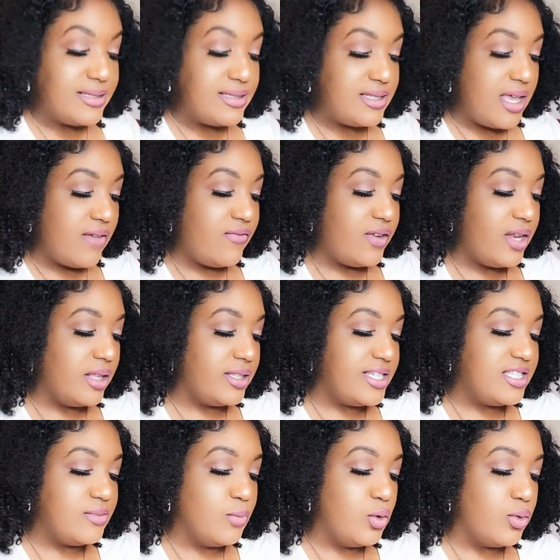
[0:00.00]
is definitely
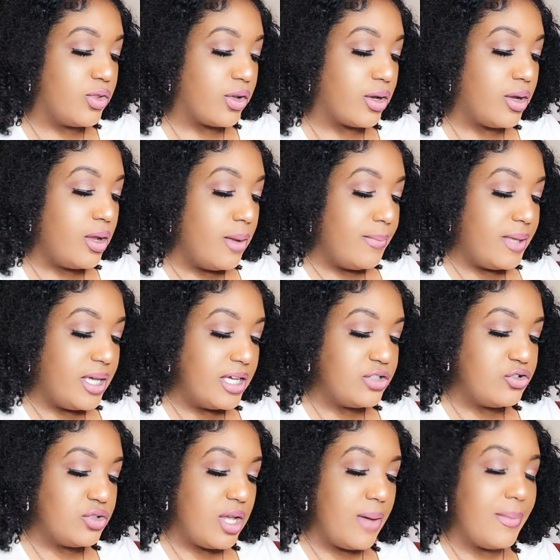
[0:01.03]
smoother, because
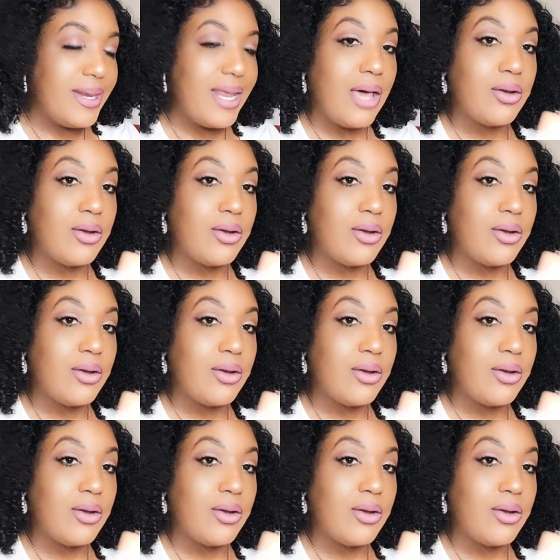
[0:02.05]
you're coming